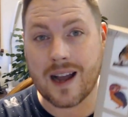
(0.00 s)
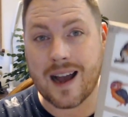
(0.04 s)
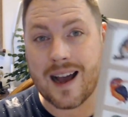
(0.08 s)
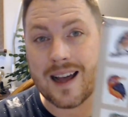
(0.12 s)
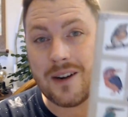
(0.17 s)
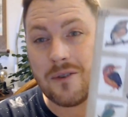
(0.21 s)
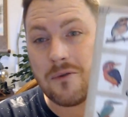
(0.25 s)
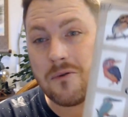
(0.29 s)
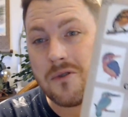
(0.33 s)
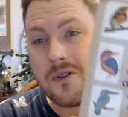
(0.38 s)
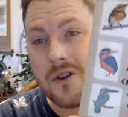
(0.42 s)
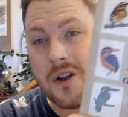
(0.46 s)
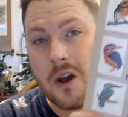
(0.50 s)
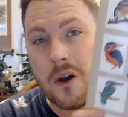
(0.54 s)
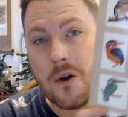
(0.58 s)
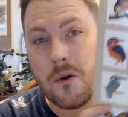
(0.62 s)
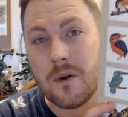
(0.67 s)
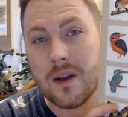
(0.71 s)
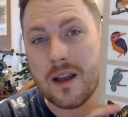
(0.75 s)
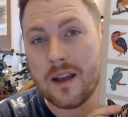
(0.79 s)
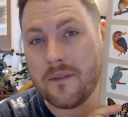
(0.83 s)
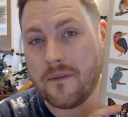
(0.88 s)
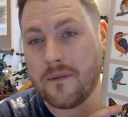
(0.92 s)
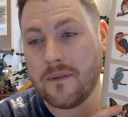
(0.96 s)
I don't know
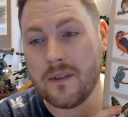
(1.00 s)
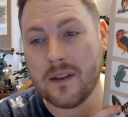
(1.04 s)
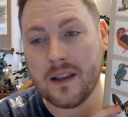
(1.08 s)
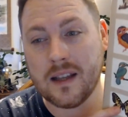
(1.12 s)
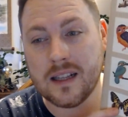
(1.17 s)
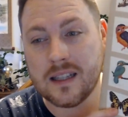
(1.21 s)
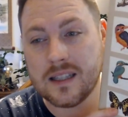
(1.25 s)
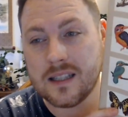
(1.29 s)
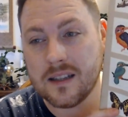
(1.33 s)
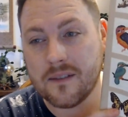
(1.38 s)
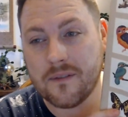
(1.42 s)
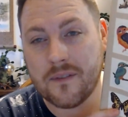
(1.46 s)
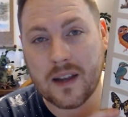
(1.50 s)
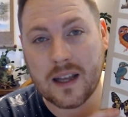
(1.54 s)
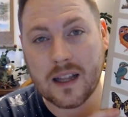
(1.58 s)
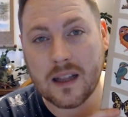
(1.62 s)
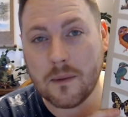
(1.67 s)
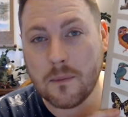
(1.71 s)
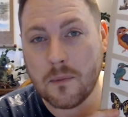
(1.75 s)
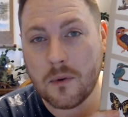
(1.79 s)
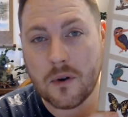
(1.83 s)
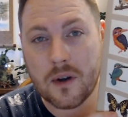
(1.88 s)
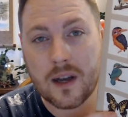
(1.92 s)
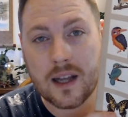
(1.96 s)
if it's
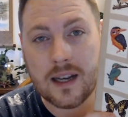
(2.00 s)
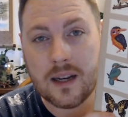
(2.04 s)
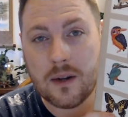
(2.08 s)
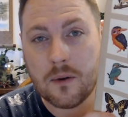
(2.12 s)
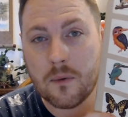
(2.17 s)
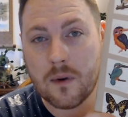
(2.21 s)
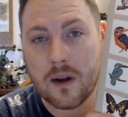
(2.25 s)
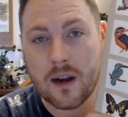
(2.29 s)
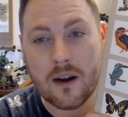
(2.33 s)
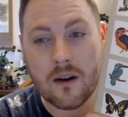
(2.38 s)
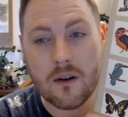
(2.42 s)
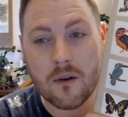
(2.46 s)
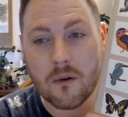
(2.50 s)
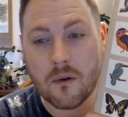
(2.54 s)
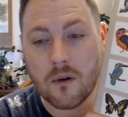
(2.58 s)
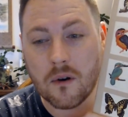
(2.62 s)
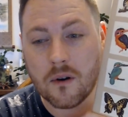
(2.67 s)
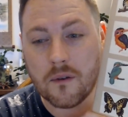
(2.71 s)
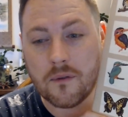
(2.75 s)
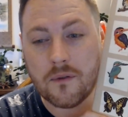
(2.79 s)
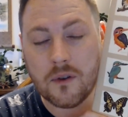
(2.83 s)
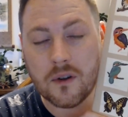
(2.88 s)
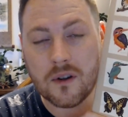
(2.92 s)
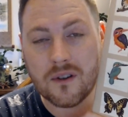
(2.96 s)
available anywhere or
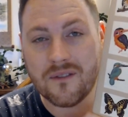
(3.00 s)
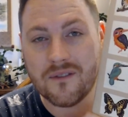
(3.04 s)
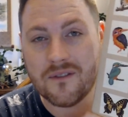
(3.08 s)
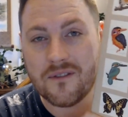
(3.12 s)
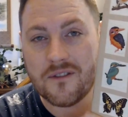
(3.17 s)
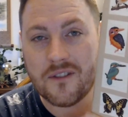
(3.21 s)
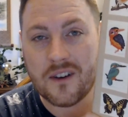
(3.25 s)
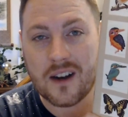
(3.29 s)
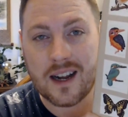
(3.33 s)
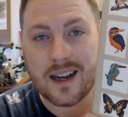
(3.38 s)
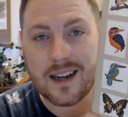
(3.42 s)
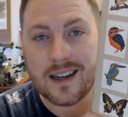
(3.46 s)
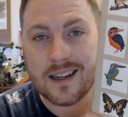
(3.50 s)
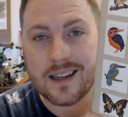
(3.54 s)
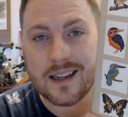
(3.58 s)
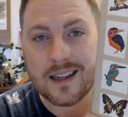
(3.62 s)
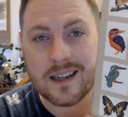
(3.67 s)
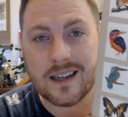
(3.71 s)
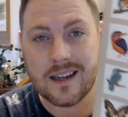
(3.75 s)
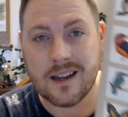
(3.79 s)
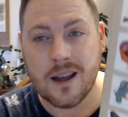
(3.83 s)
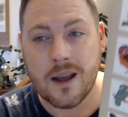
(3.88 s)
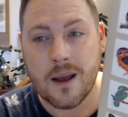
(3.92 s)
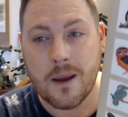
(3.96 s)
if you can find it,